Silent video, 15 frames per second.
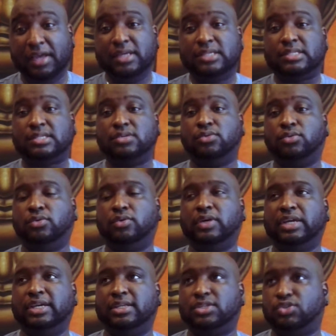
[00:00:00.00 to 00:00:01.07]
So
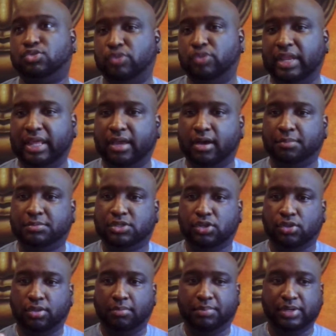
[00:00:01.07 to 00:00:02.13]
it's really up to
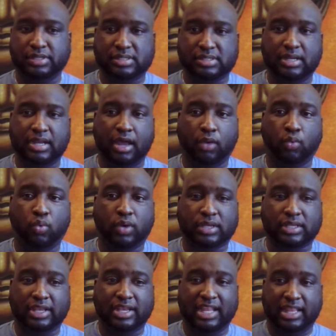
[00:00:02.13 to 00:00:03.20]
the person and what
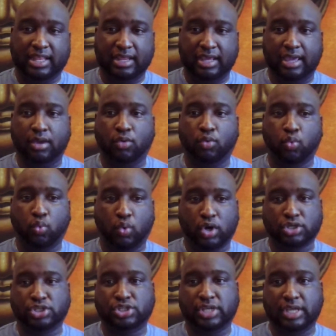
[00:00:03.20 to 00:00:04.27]
they
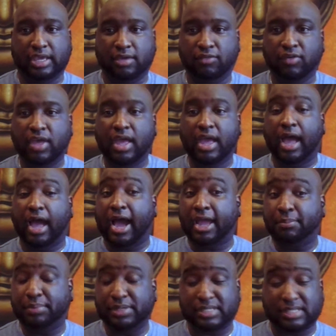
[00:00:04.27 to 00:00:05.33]
want to give. I
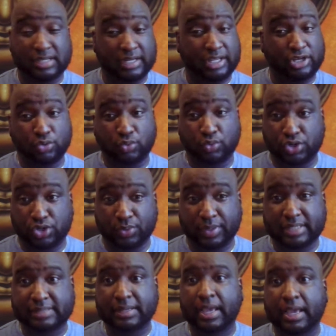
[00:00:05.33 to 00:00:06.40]
personally don't do
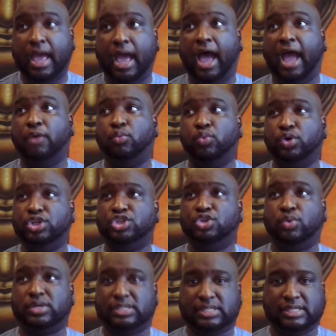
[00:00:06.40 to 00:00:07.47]
it. I would
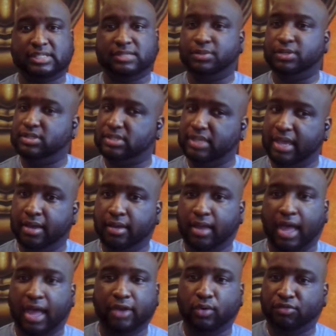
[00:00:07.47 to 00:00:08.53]
do assessments. Yeah,
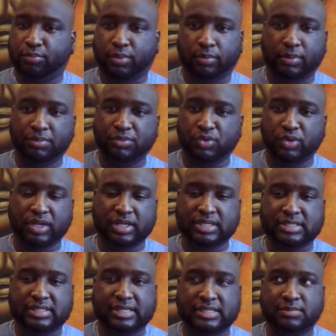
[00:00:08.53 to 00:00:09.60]
I don't have a problem doing an
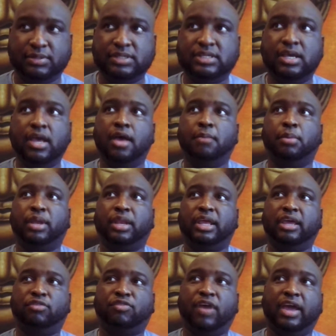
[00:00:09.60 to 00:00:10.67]
assessment. But
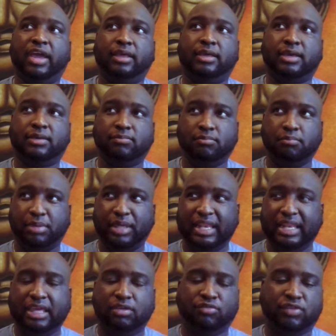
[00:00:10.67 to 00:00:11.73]
if I
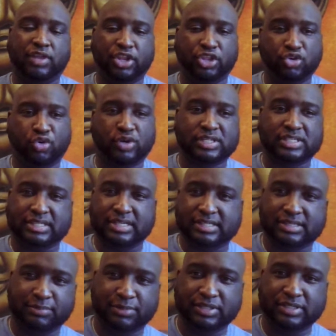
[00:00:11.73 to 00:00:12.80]
believe that your
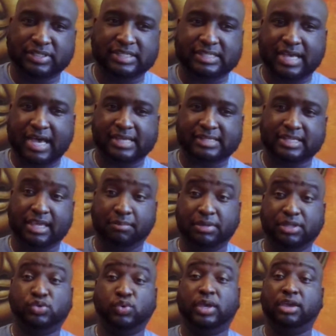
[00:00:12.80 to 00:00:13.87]
assessment is asking
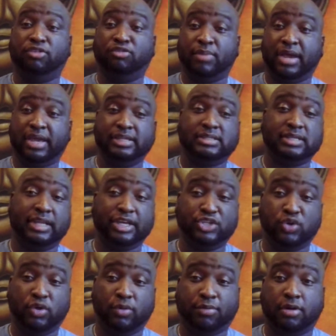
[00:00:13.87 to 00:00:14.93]
me to give my
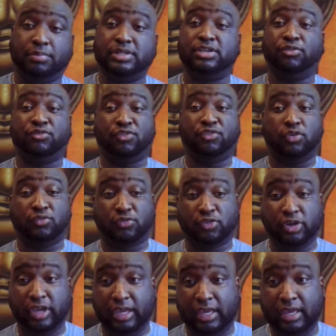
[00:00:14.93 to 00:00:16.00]
intellectual property for
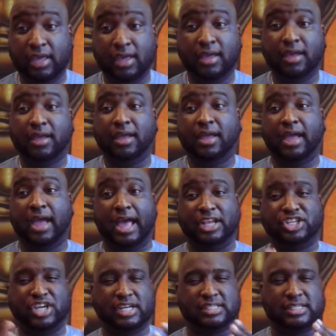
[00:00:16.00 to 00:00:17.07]
free,
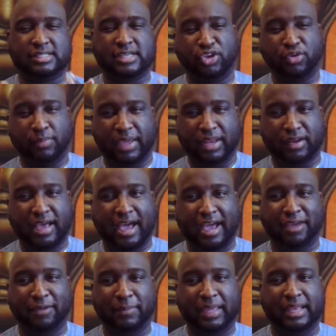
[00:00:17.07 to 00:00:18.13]
and chances are you may not
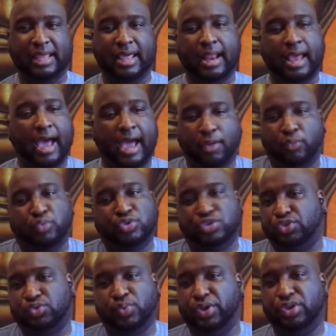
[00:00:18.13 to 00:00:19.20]
hire me, then I
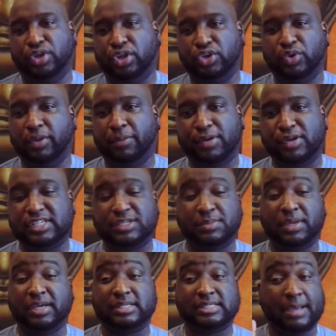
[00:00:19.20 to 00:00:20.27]
just would not do the process
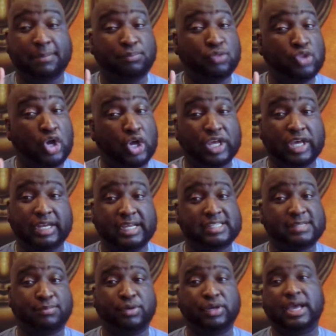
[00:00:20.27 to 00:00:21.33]
because I'm not a
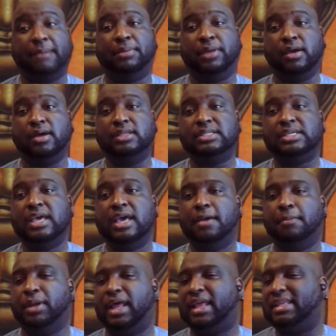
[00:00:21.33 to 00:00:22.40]
desperate applicant.
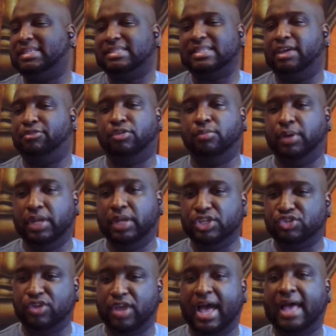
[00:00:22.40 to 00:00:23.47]
But that isn't
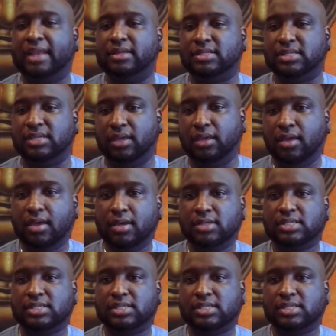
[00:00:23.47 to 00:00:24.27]
everybody's reality.